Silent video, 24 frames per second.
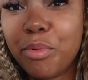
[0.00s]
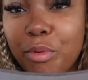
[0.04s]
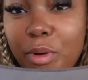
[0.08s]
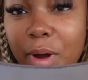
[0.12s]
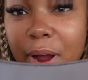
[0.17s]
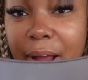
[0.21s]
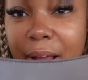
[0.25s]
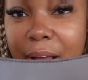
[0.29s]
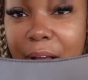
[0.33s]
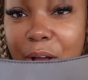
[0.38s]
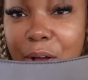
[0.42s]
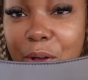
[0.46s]

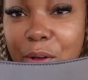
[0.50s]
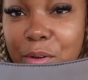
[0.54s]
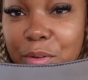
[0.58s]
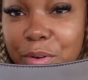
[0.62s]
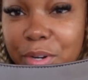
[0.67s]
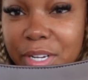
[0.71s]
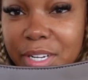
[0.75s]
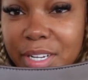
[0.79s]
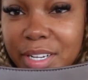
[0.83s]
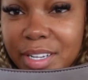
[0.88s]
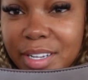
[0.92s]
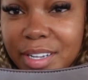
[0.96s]

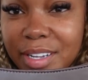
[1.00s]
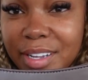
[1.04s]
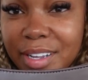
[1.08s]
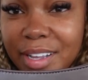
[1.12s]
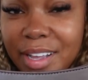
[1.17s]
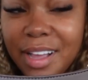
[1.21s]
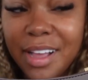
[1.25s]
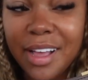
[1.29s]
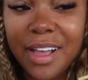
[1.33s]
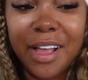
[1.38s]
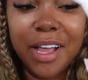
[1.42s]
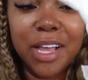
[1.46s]
brown
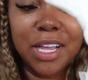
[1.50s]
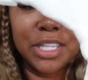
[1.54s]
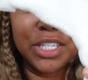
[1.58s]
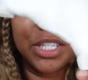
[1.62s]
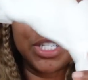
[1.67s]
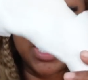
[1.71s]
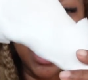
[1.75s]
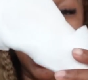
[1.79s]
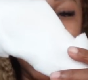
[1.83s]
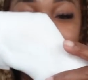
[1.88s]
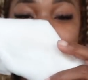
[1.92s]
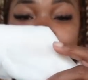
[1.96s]

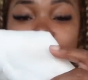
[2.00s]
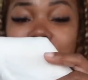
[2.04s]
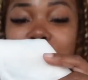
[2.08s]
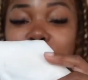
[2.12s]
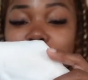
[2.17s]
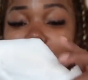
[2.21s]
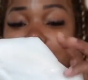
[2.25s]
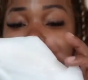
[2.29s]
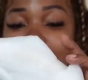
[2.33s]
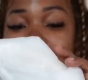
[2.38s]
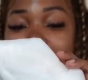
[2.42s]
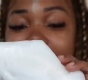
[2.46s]
Jacquemus
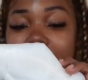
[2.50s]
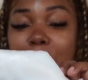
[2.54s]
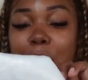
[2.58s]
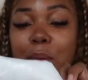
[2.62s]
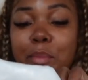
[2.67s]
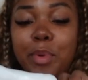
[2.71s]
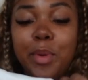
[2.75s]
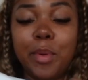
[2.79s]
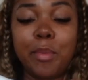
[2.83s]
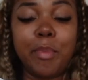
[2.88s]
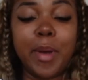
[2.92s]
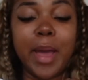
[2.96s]
bag,
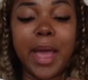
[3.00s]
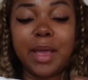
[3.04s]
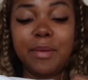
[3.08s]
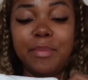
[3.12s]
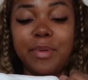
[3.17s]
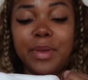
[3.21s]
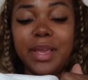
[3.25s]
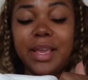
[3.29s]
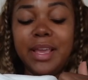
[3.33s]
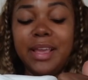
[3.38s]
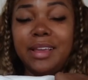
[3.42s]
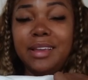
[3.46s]
but
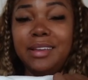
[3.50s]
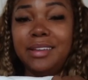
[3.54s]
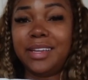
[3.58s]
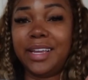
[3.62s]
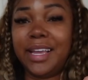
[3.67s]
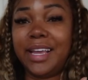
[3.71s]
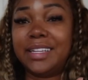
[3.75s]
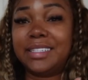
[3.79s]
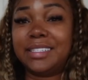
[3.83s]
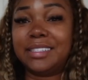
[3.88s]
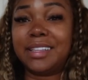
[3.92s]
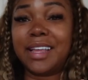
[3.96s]
baby,
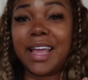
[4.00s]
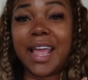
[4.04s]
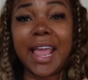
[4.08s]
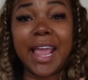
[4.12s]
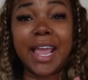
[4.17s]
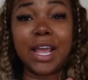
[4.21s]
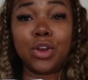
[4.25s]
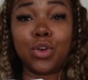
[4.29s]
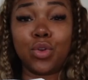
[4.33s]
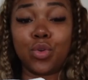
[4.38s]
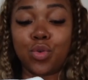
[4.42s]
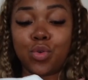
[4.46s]
it's the
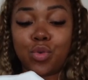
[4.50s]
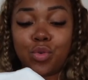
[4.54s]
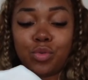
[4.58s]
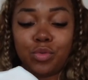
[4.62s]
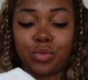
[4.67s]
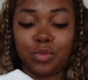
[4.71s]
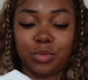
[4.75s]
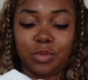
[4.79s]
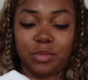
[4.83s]
handle.